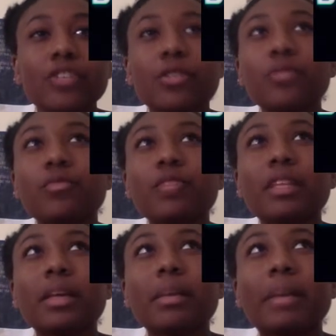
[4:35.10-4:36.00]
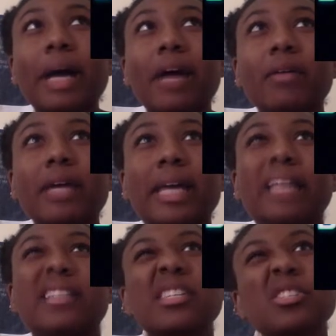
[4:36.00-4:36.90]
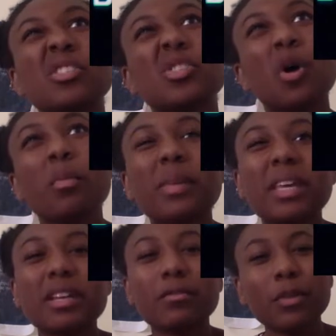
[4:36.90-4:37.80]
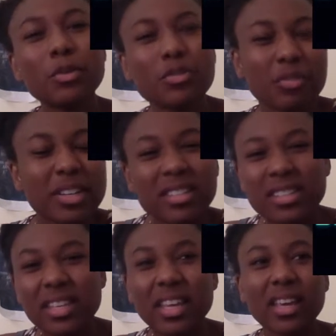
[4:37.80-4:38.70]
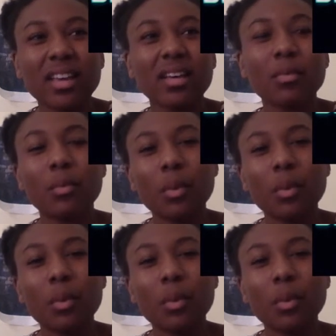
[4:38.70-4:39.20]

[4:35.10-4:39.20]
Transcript: The show's really about a dystopian, futuristic